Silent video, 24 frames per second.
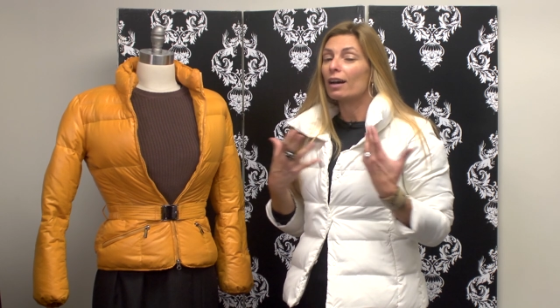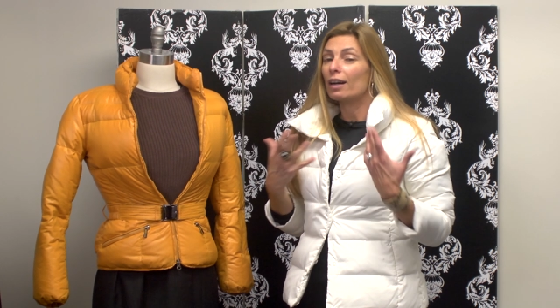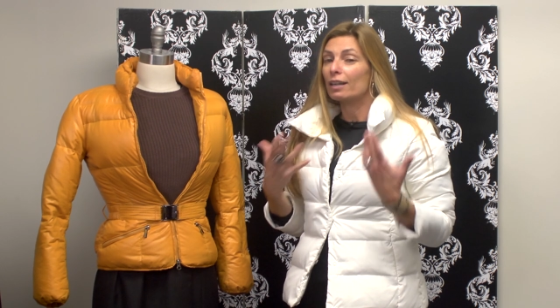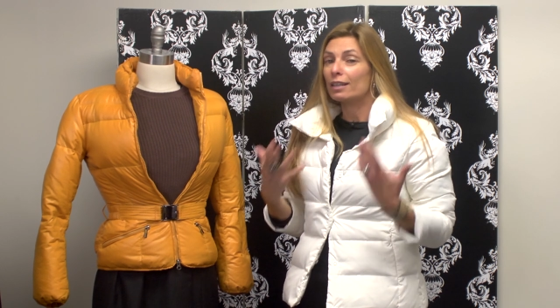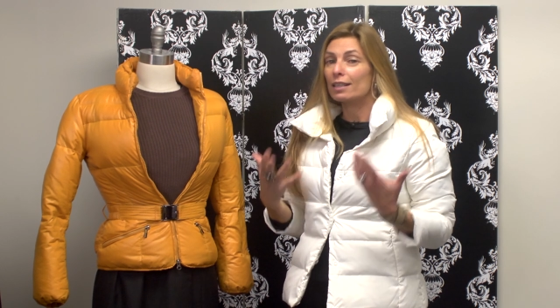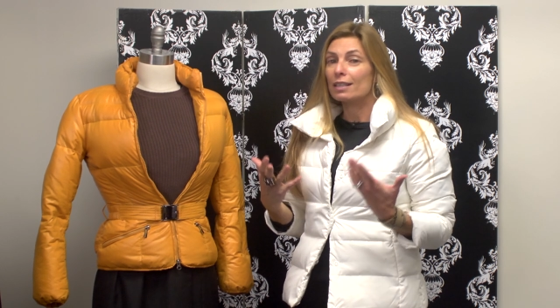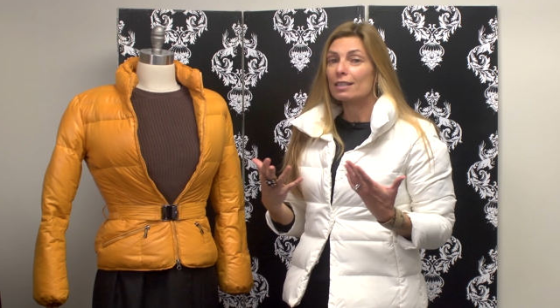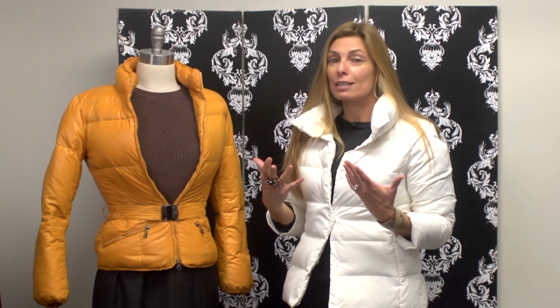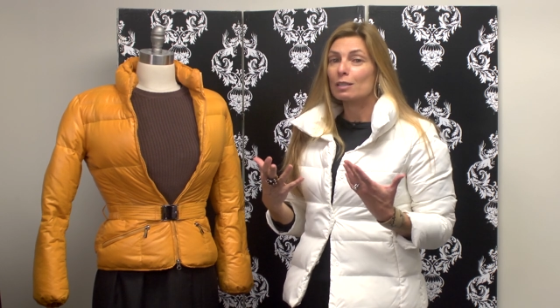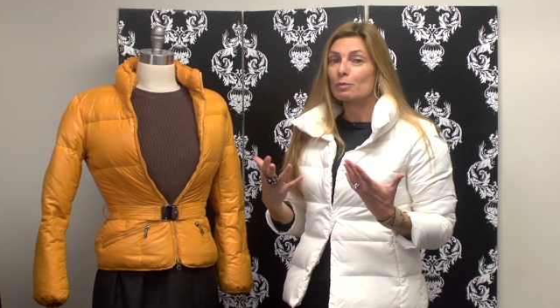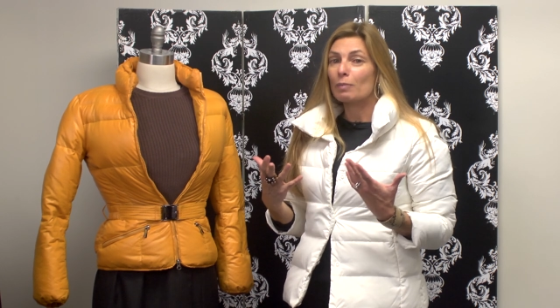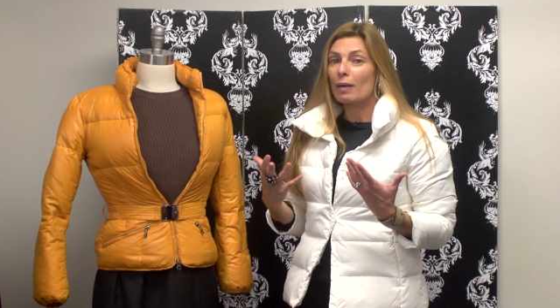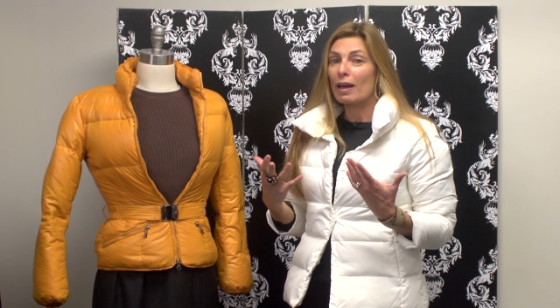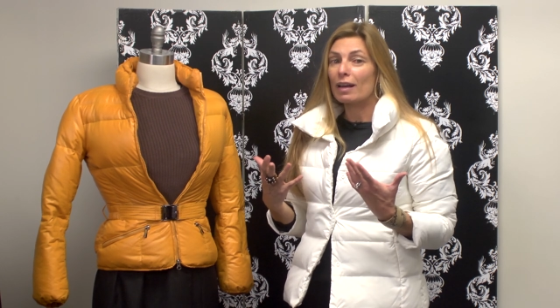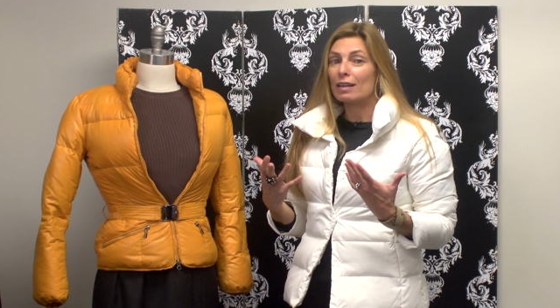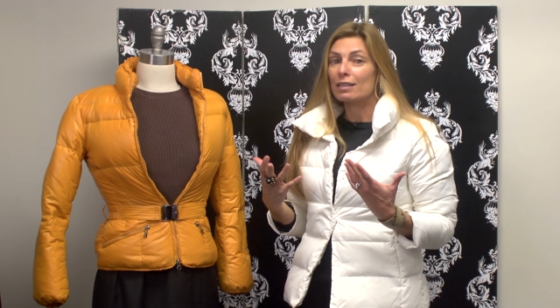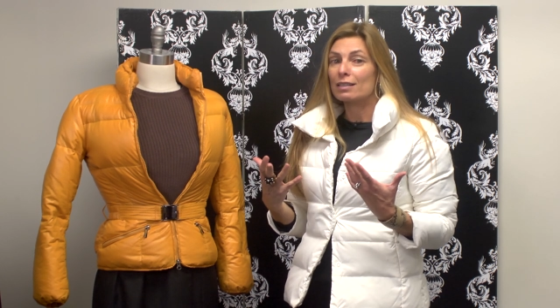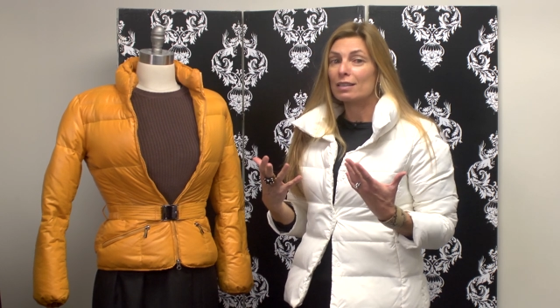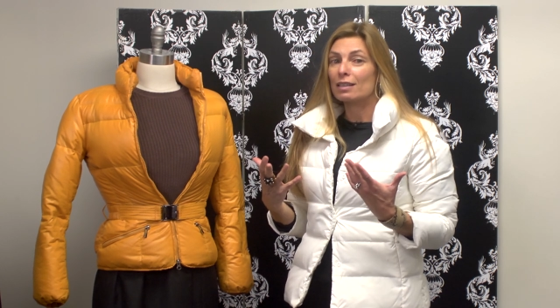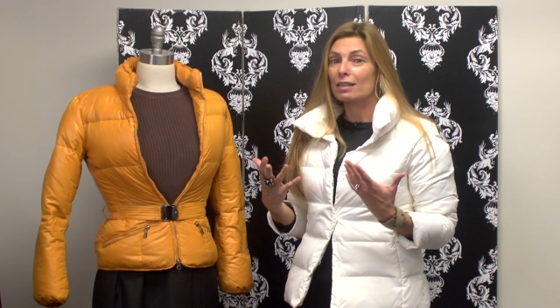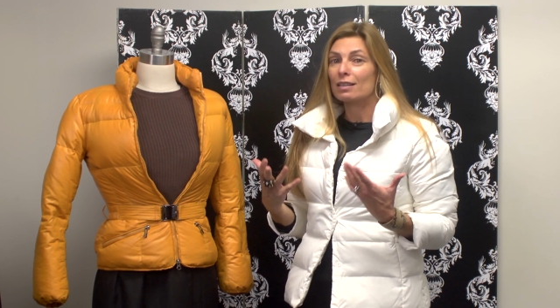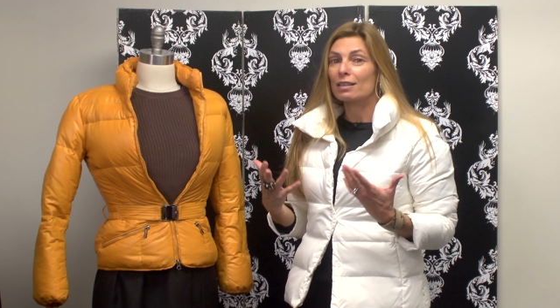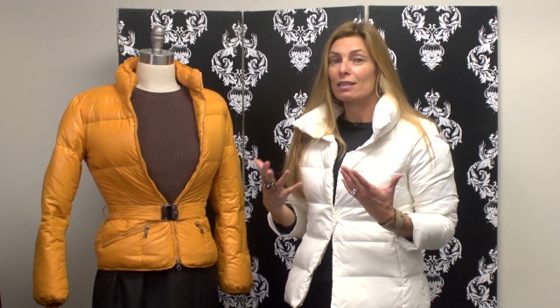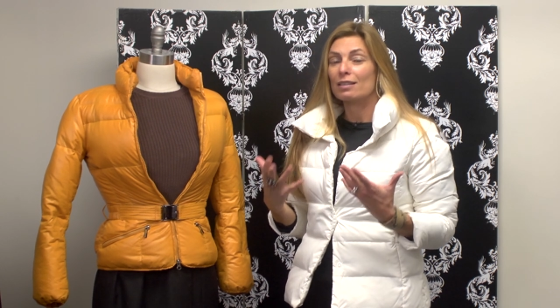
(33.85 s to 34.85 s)

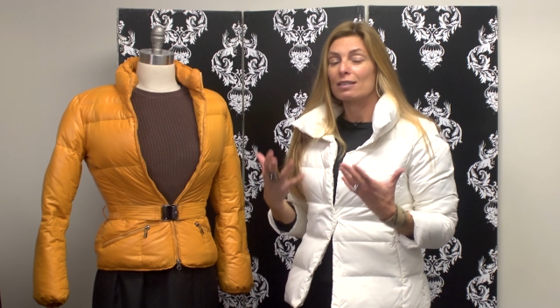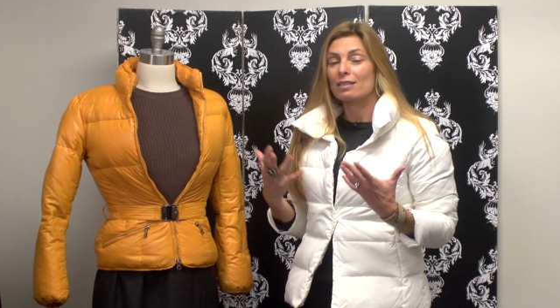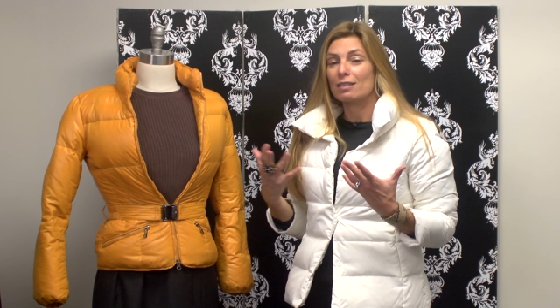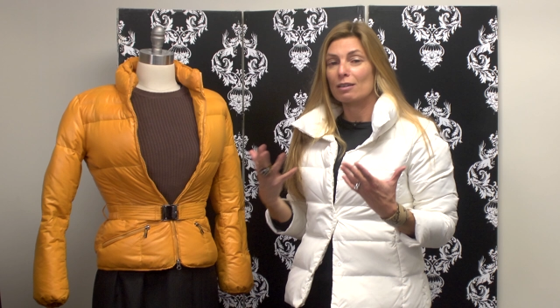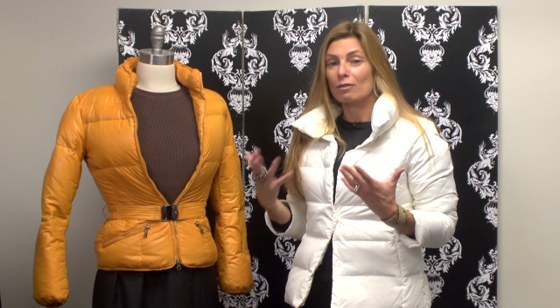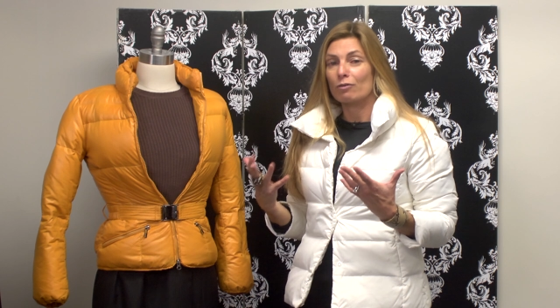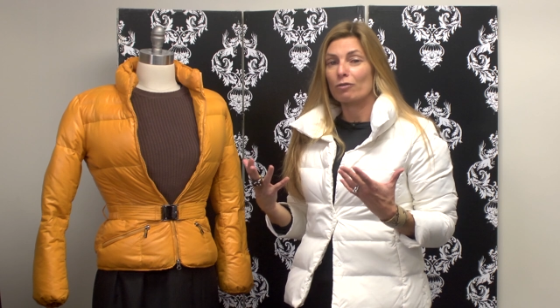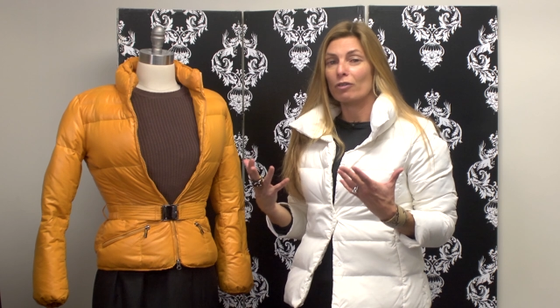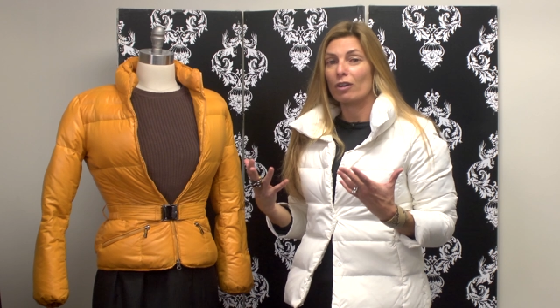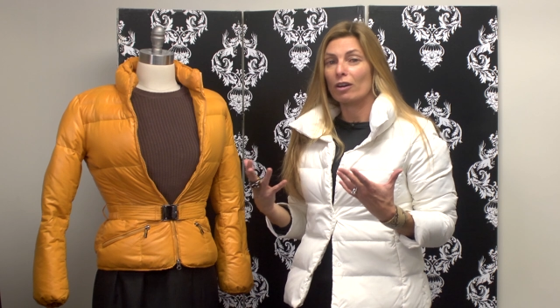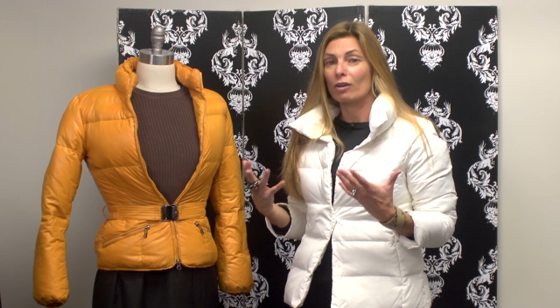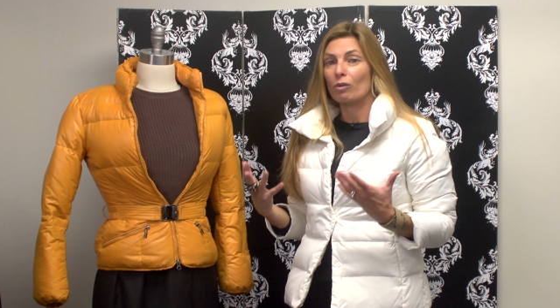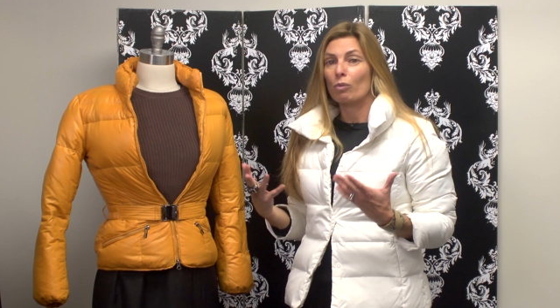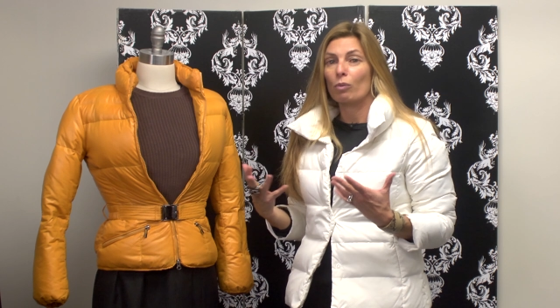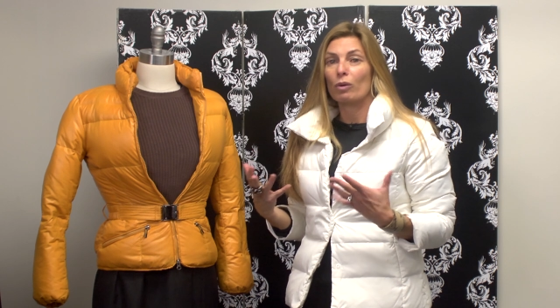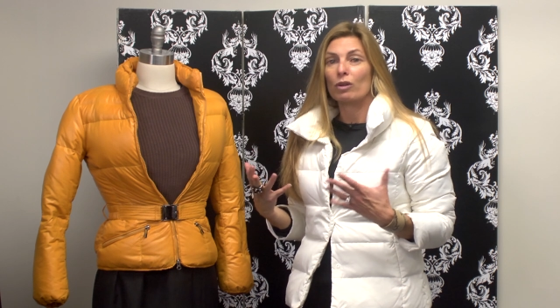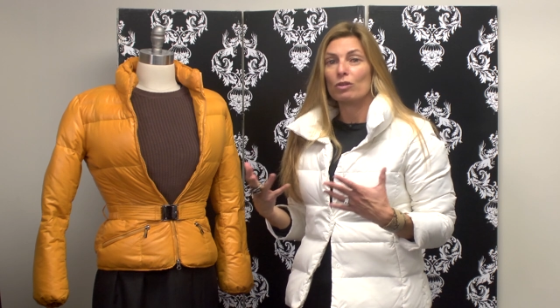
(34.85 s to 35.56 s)
Unexpected, different.